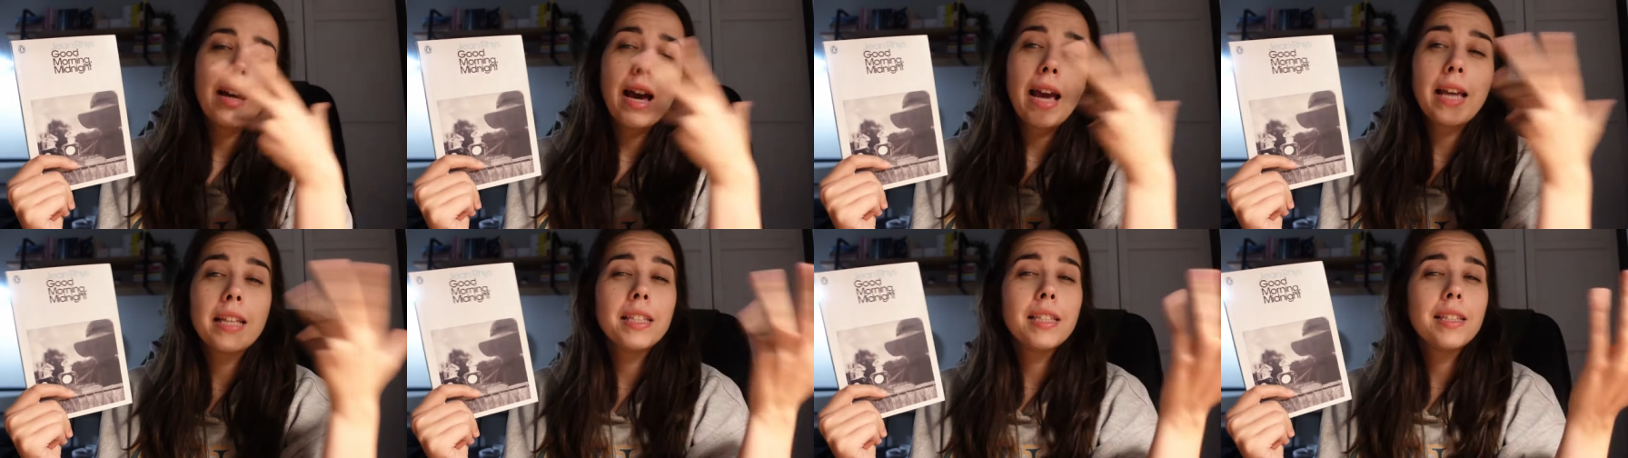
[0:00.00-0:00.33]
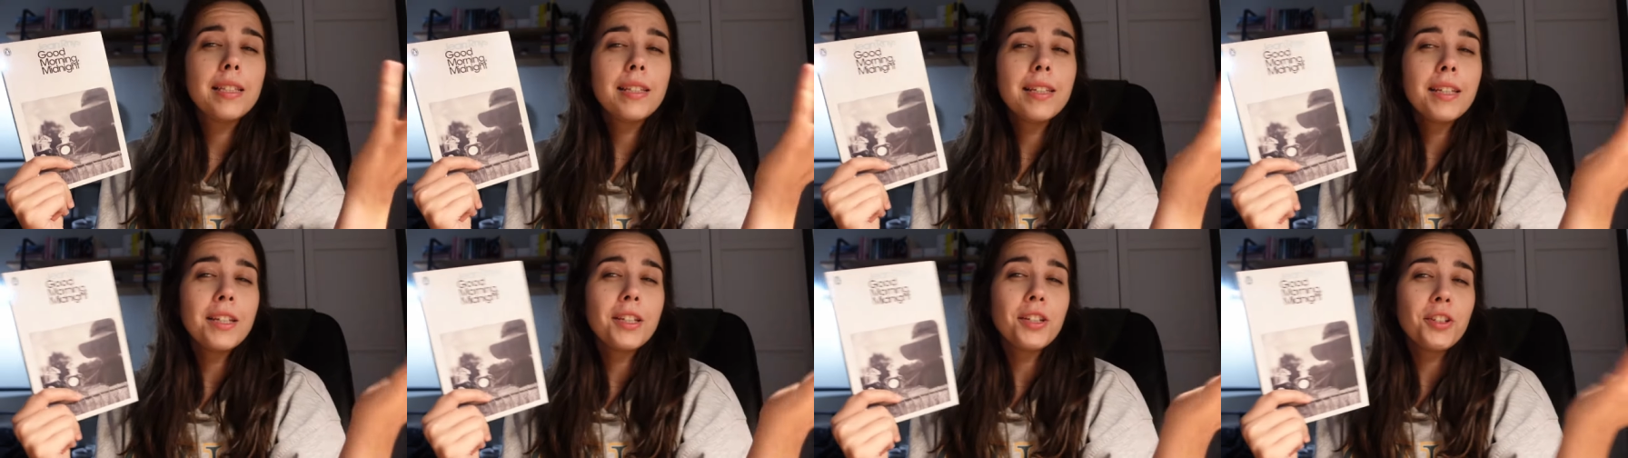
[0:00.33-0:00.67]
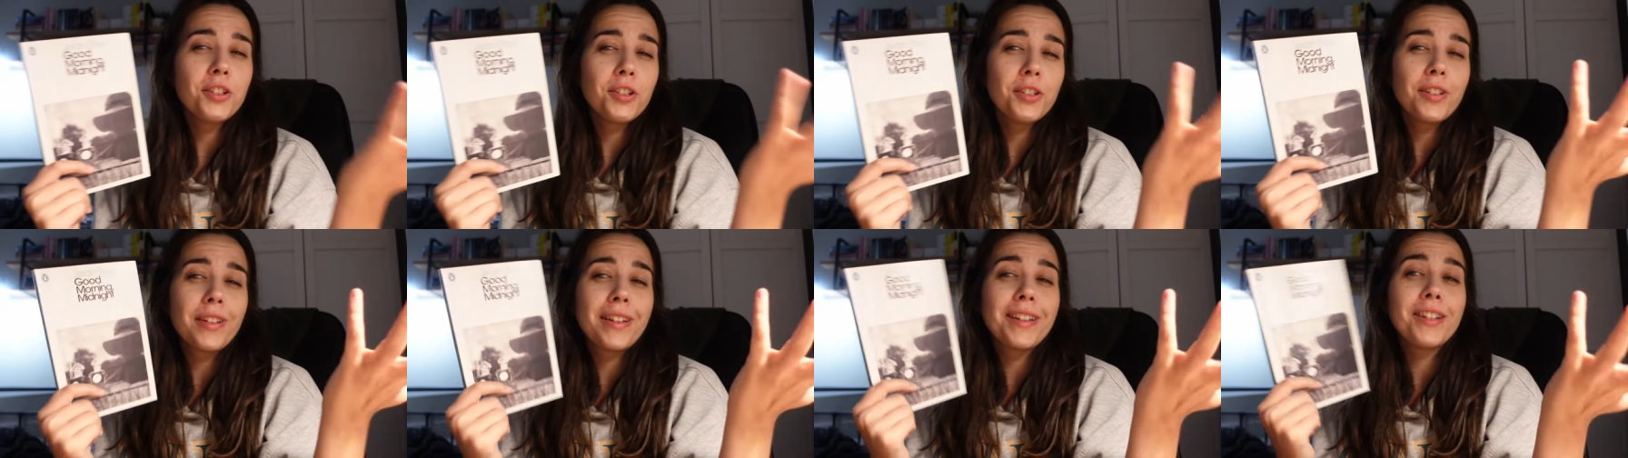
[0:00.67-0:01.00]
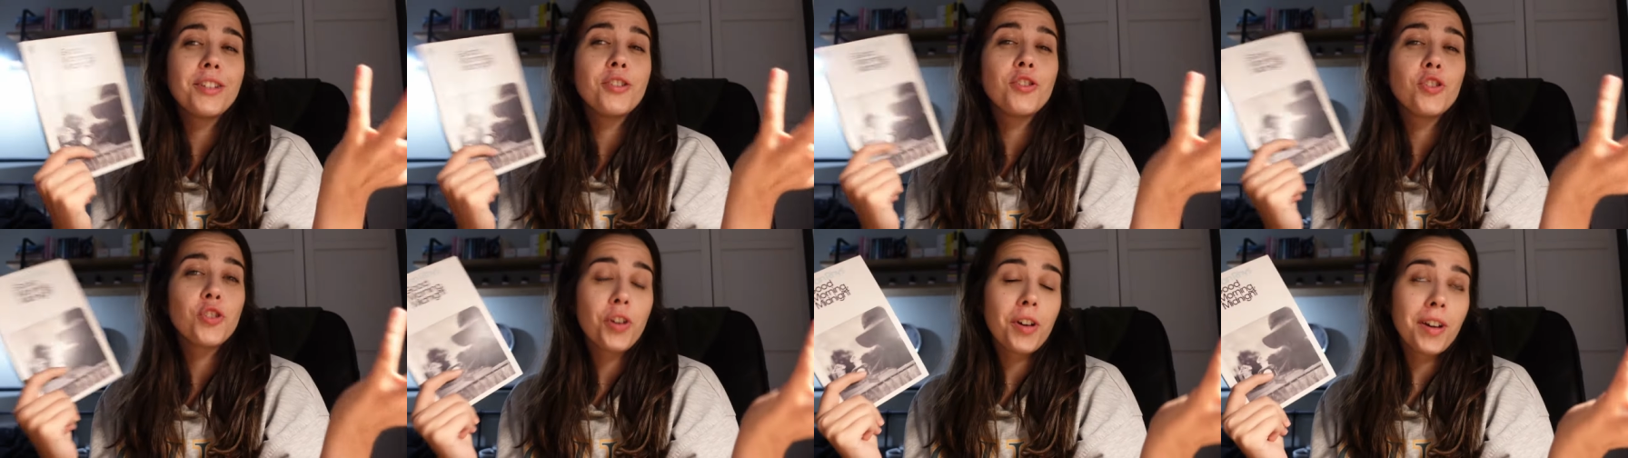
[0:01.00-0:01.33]
I did
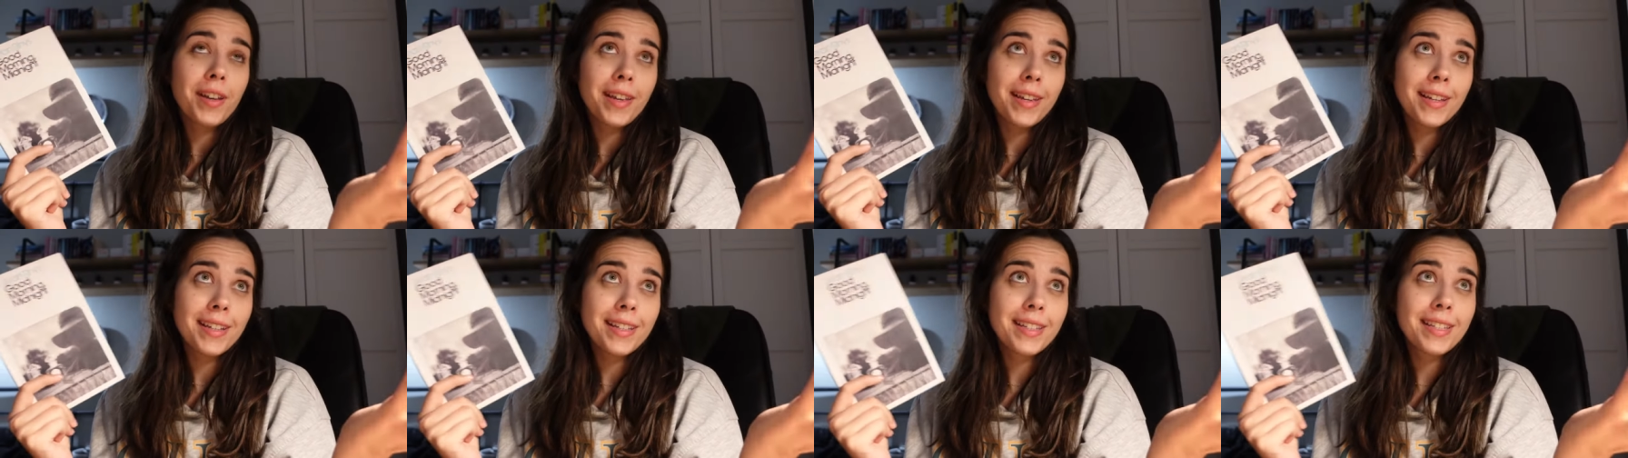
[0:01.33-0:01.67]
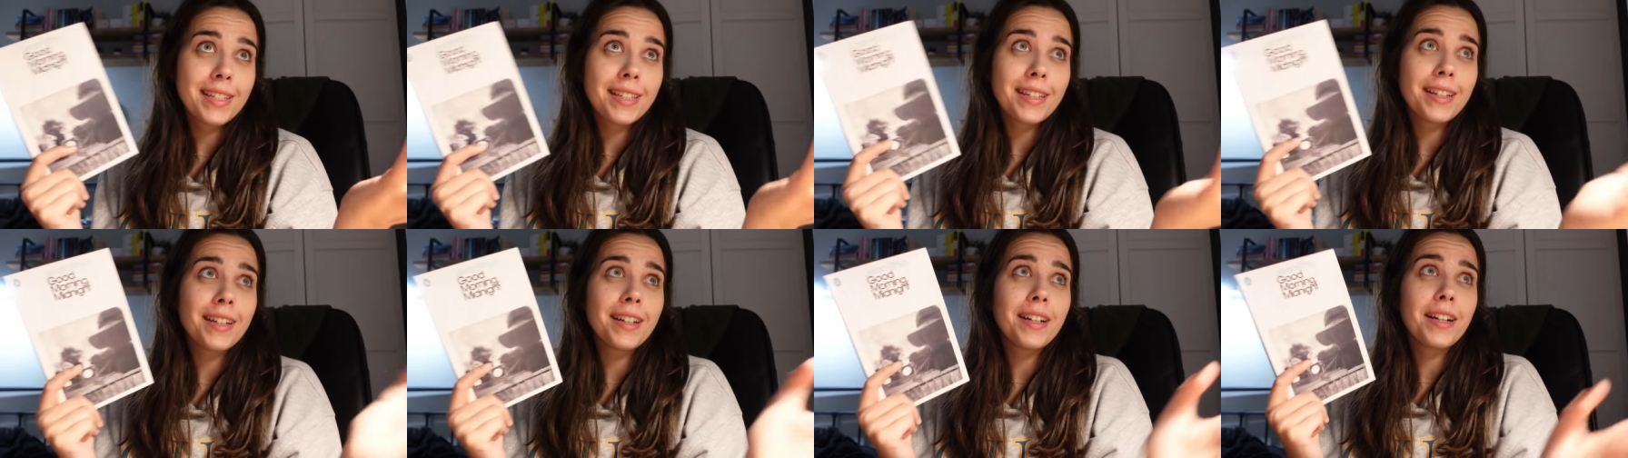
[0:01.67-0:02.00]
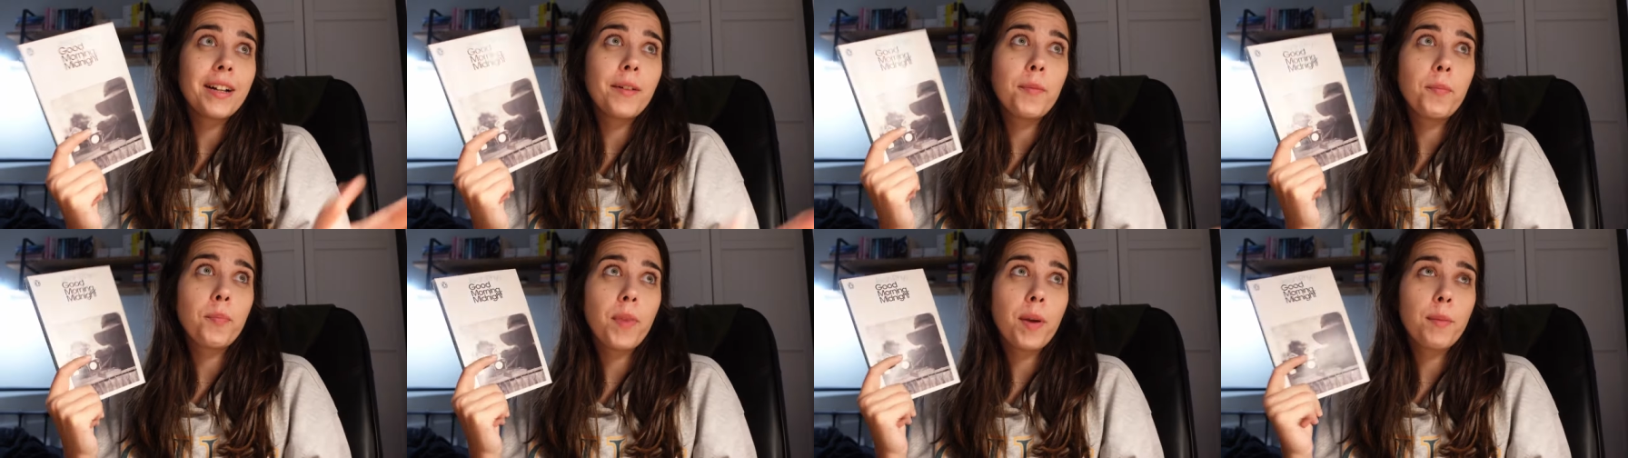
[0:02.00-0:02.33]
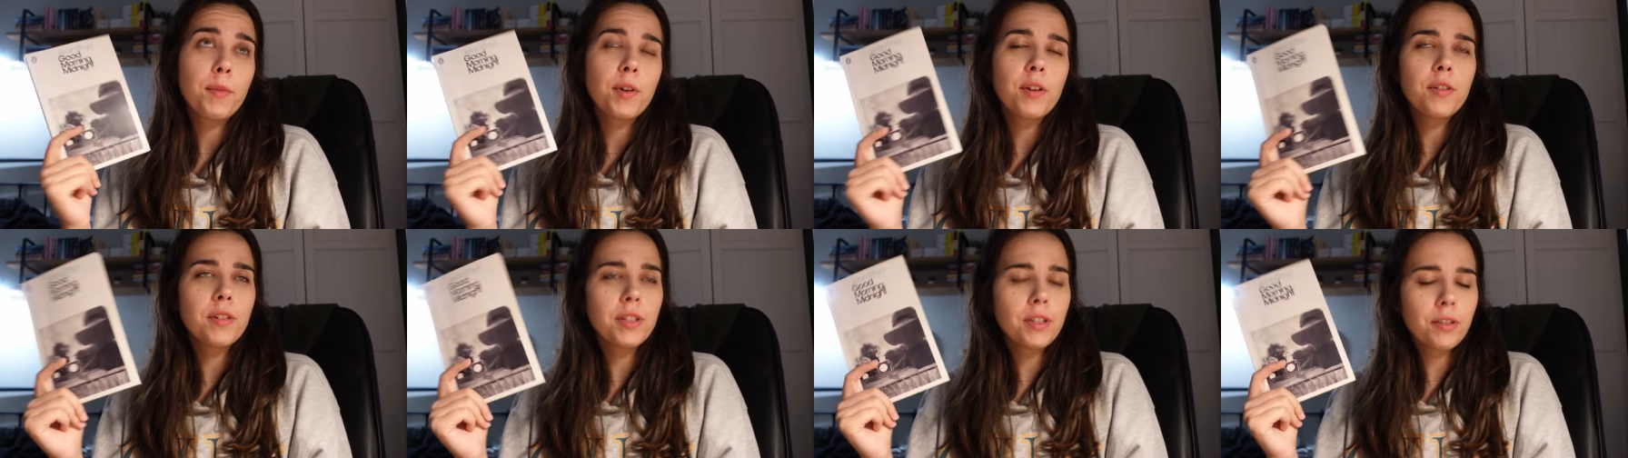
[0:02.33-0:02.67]
enjoy it. I'm
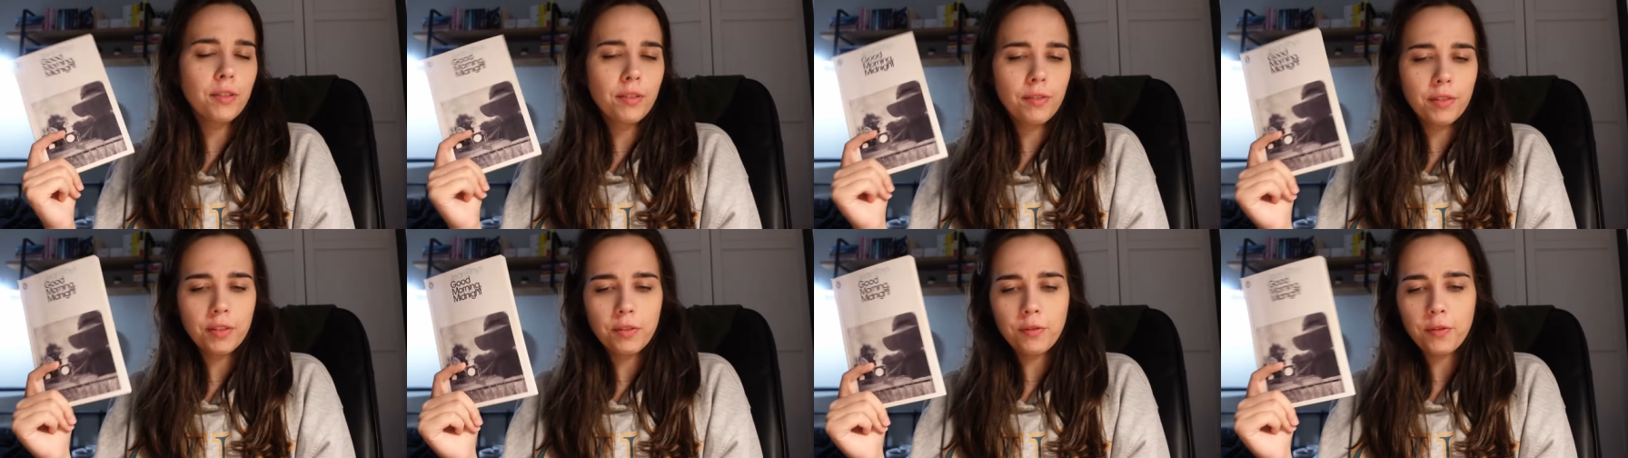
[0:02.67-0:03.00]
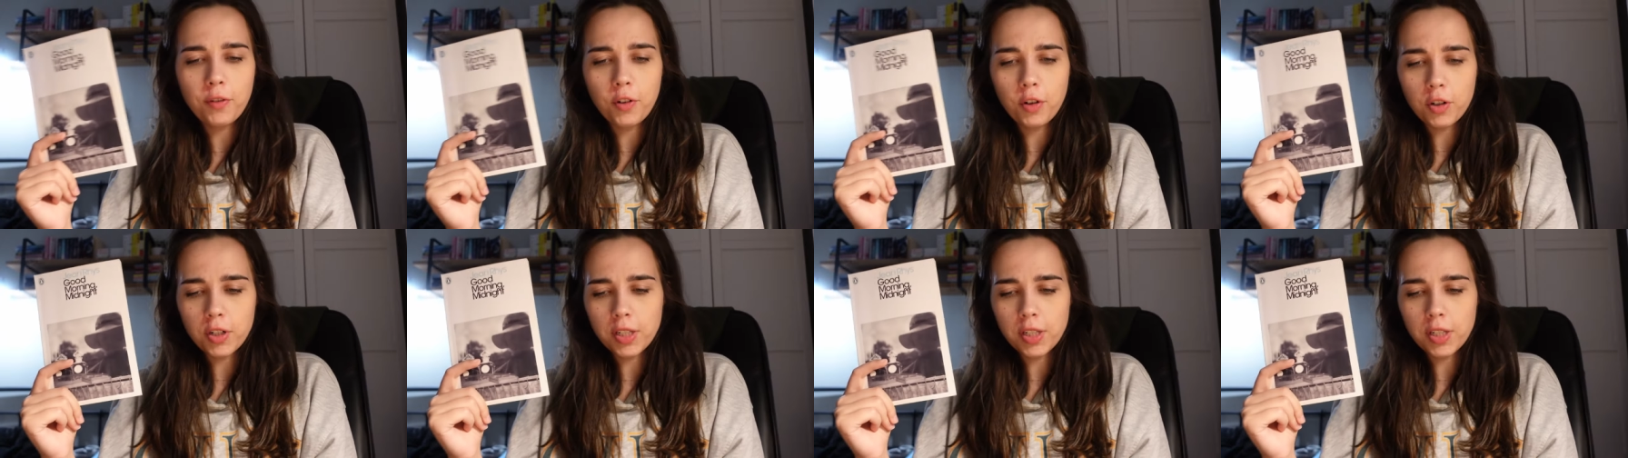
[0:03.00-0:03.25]
going to give it 4